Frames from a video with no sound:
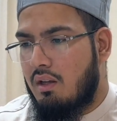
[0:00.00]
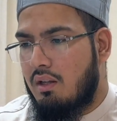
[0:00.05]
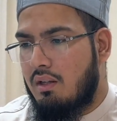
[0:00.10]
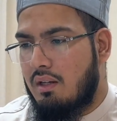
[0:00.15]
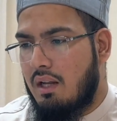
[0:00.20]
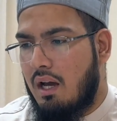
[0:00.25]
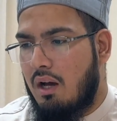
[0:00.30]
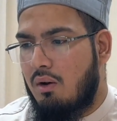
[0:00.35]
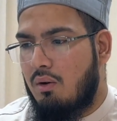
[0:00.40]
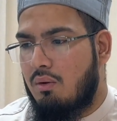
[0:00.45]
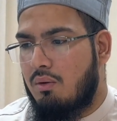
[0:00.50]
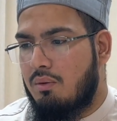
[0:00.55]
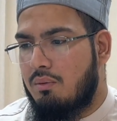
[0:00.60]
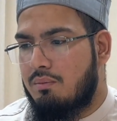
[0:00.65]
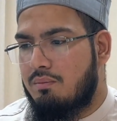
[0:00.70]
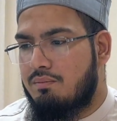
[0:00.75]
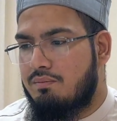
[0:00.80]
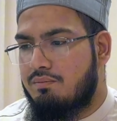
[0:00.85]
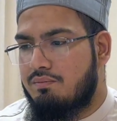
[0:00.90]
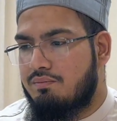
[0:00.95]
Now,
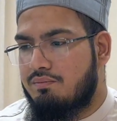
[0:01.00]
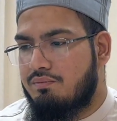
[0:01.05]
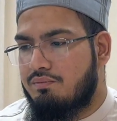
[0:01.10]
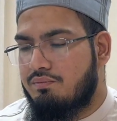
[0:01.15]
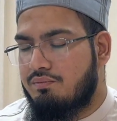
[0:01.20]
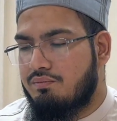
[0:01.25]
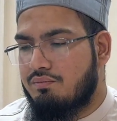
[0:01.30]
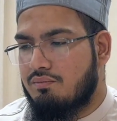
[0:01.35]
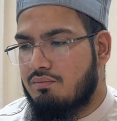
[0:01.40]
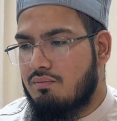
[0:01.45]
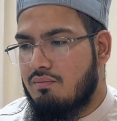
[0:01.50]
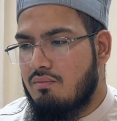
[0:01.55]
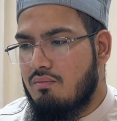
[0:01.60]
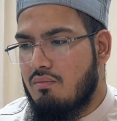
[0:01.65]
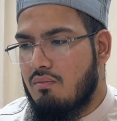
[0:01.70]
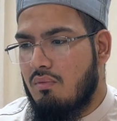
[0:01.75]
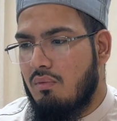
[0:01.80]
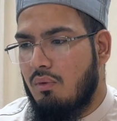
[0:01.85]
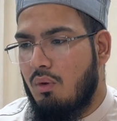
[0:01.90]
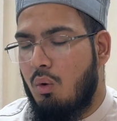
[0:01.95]

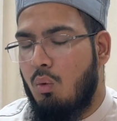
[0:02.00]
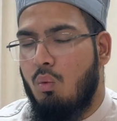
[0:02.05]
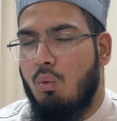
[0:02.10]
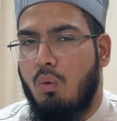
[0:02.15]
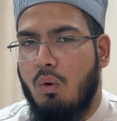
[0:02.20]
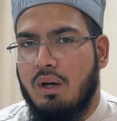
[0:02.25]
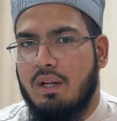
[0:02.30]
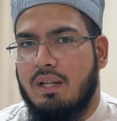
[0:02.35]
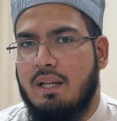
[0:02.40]
what